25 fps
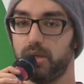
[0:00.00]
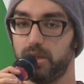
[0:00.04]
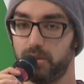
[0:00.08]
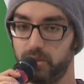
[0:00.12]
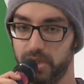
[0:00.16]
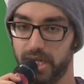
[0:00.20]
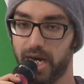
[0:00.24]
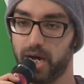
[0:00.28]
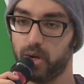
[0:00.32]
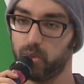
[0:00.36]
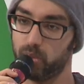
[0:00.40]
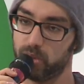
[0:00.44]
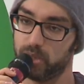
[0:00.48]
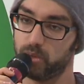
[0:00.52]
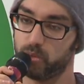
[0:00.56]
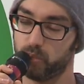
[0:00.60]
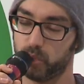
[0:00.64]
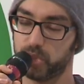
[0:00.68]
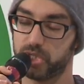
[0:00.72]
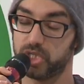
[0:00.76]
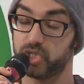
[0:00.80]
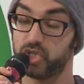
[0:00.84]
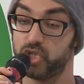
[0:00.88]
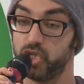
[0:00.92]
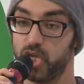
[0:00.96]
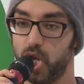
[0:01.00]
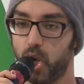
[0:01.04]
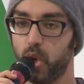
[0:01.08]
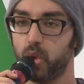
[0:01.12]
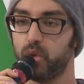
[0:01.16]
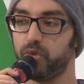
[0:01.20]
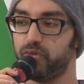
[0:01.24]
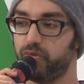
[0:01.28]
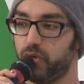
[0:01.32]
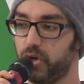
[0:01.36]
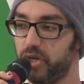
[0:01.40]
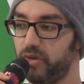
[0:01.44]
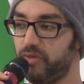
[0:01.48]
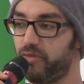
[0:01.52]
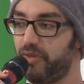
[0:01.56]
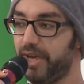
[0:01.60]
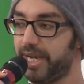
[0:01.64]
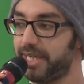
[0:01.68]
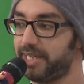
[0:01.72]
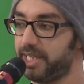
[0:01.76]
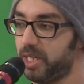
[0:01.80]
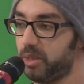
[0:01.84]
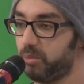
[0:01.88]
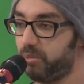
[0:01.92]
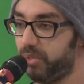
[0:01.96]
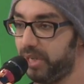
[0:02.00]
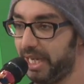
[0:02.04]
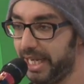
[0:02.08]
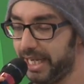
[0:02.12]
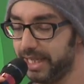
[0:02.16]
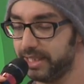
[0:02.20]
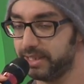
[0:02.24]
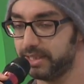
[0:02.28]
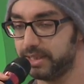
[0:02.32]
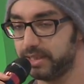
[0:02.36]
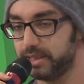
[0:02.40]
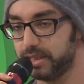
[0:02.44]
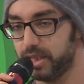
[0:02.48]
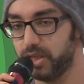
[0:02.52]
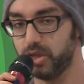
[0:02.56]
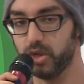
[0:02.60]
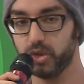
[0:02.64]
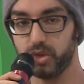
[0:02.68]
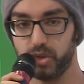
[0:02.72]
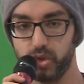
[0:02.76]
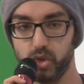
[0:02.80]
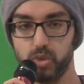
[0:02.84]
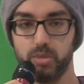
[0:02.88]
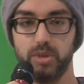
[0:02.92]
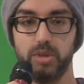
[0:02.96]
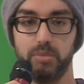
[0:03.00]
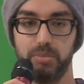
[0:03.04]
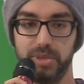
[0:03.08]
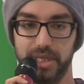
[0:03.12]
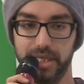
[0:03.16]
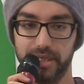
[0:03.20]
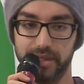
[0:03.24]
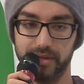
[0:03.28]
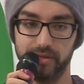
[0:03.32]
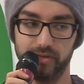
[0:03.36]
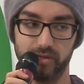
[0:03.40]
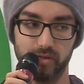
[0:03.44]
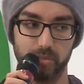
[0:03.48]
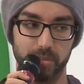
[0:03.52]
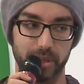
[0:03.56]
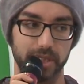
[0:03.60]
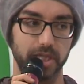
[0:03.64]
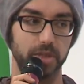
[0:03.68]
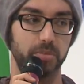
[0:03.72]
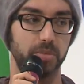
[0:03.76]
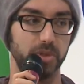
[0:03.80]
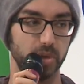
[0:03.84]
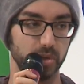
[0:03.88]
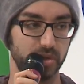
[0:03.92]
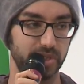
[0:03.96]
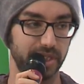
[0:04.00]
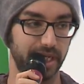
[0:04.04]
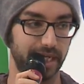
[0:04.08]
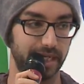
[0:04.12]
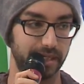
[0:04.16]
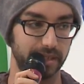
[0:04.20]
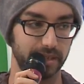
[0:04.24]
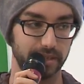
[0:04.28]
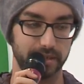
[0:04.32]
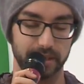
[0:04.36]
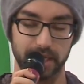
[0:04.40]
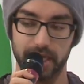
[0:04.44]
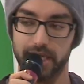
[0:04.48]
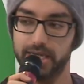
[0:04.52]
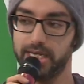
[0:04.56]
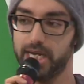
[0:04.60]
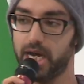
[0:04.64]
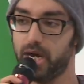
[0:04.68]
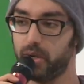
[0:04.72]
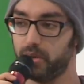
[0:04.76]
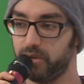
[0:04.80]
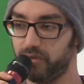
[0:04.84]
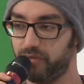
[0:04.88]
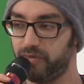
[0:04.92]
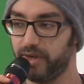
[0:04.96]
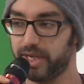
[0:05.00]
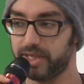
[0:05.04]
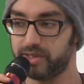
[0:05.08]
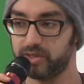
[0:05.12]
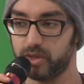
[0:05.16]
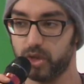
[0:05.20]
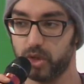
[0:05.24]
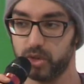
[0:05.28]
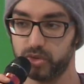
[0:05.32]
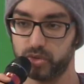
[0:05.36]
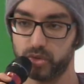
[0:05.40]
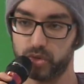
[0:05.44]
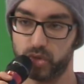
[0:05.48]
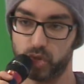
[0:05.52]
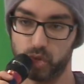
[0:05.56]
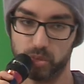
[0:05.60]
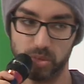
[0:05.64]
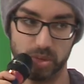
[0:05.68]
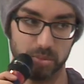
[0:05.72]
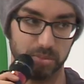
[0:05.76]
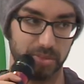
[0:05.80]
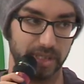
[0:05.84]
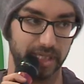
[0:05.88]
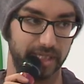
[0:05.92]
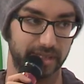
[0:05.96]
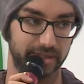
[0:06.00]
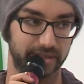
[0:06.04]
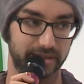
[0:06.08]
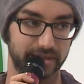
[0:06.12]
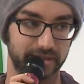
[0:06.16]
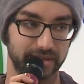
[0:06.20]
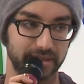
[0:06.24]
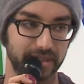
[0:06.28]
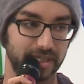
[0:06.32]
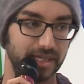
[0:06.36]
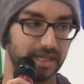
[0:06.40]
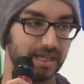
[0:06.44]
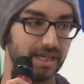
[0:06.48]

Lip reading: is known for infecting plants and not human beings, but it mutated and now infects also human beings.